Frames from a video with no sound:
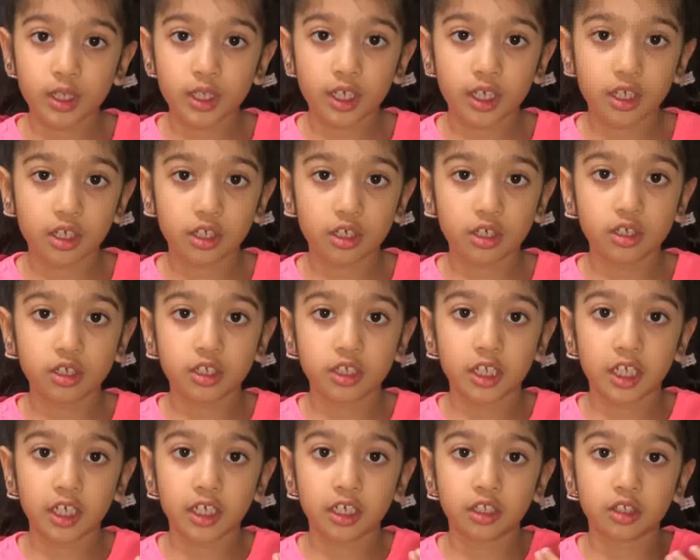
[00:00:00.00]
They can
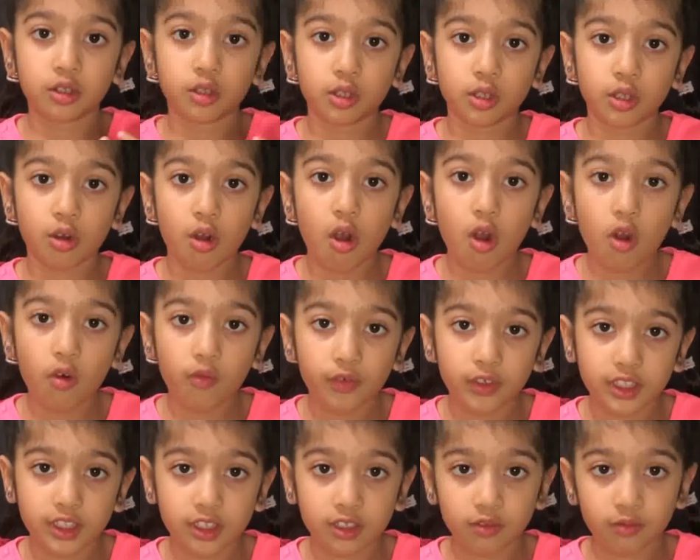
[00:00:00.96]
take it to the
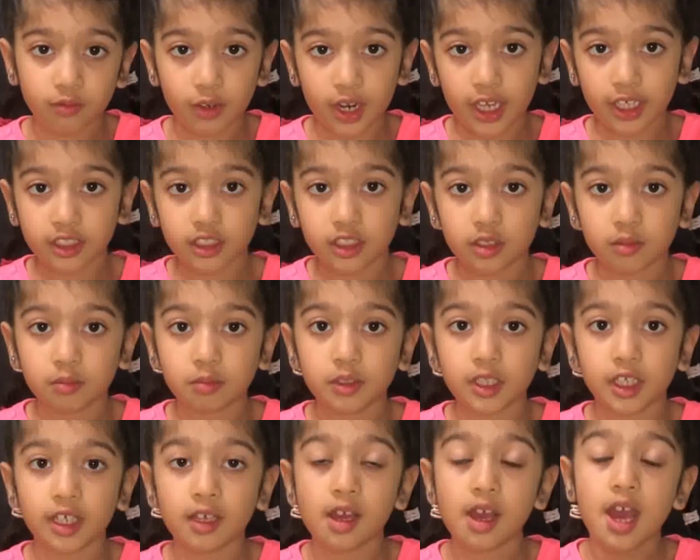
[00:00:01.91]
office and write
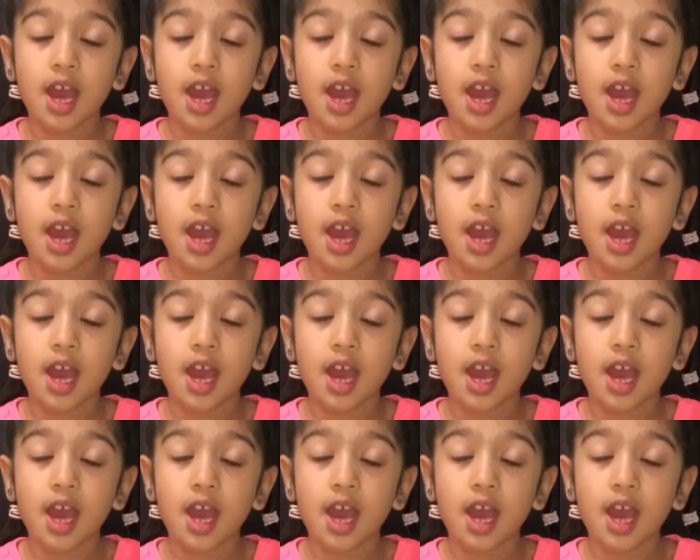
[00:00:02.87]
something,